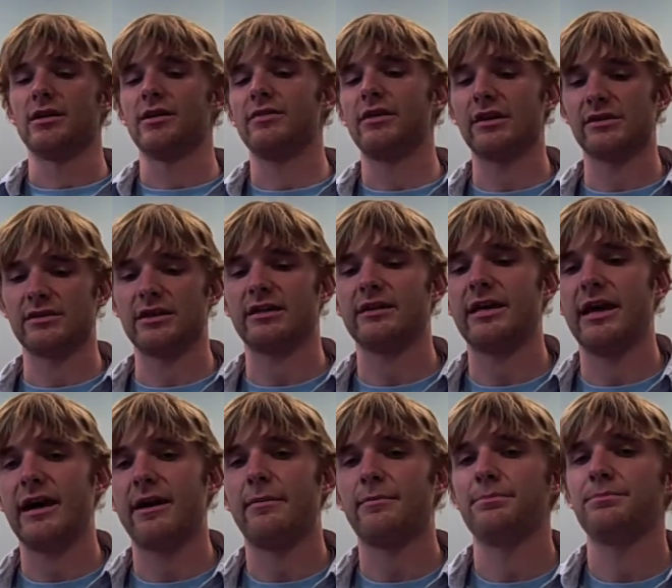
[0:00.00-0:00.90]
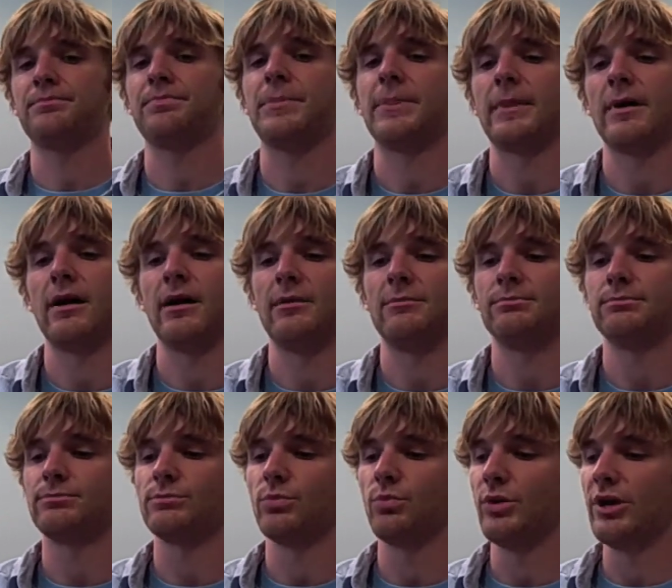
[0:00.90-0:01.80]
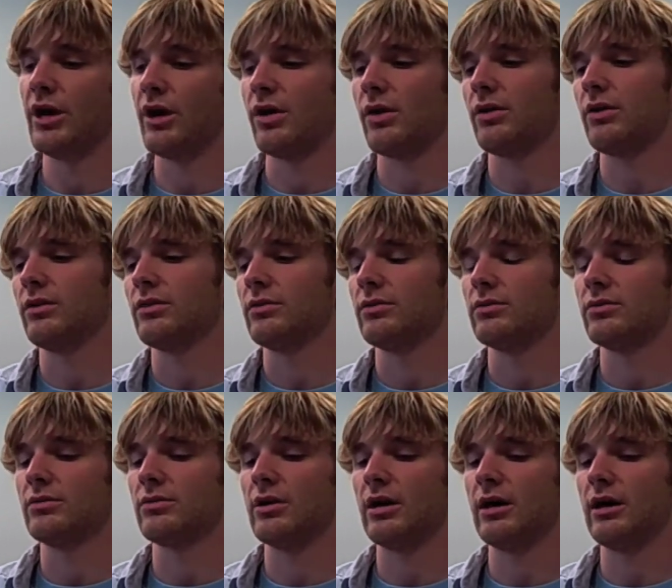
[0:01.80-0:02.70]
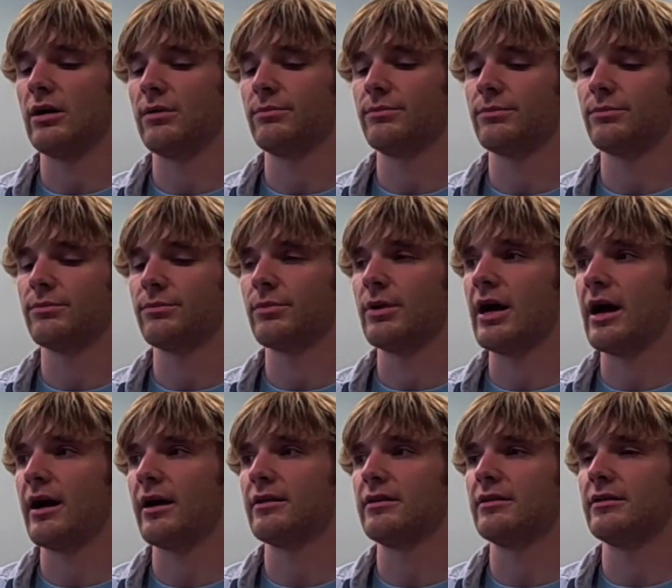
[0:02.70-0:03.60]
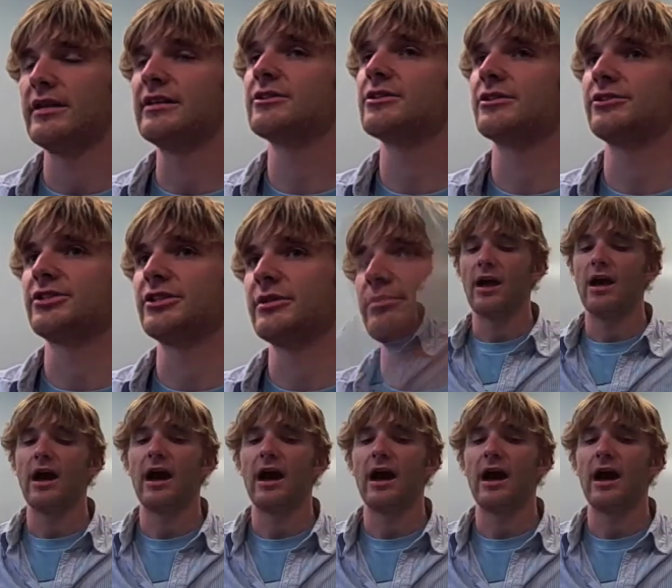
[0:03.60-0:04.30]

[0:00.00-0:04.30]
things like that. Um, we all um, got internship.